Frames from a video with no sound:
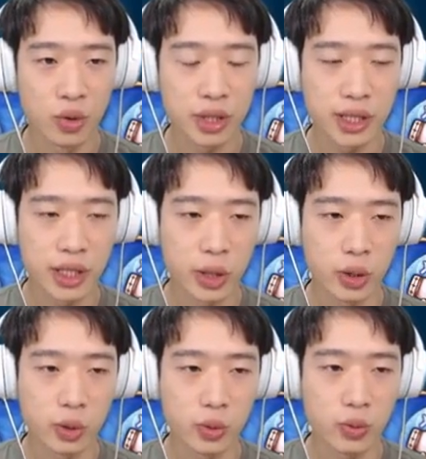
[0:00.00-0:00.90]

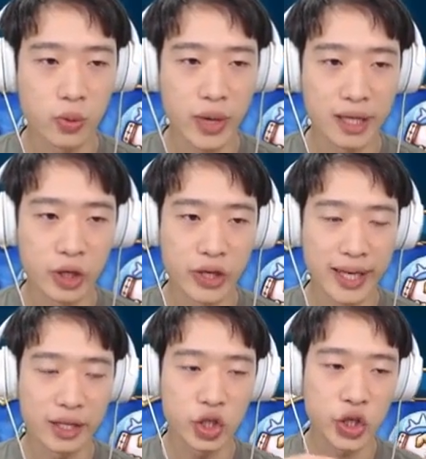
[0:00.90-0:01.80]
so whether you
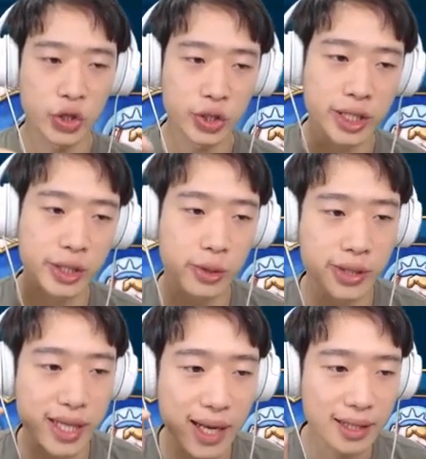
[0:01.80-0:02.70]
can choose or
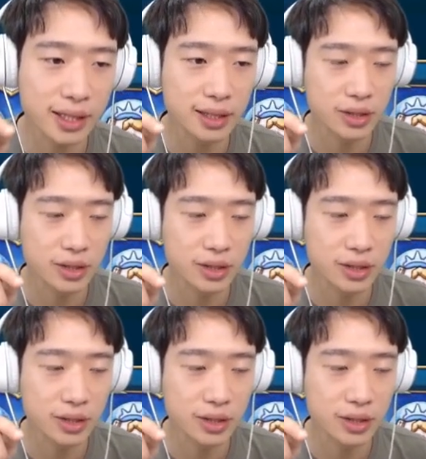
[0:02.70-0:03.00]
not